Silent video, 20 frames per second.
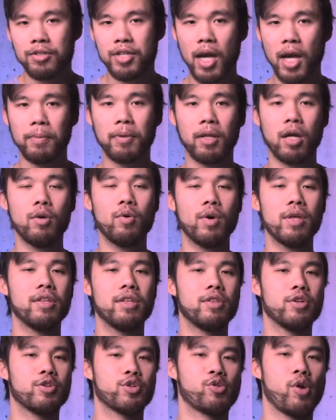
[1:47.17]
Down below in the
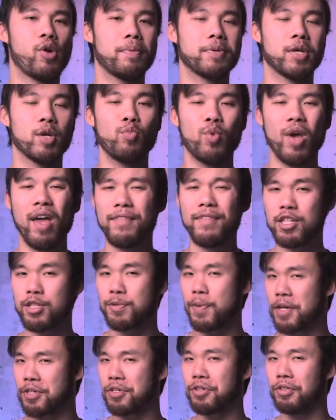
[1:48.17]
description, we have a
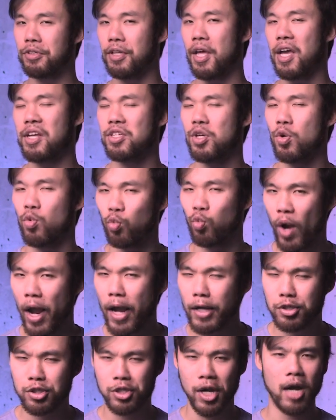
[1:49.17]
special link to
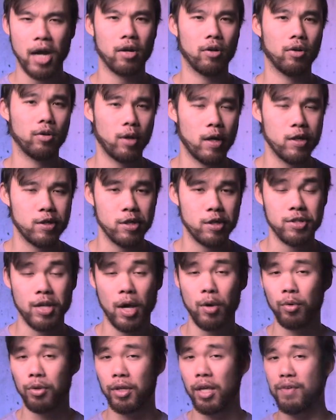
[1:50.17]
Raid Shadow Legends
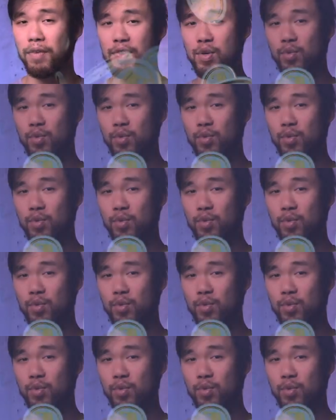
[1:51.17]
that will give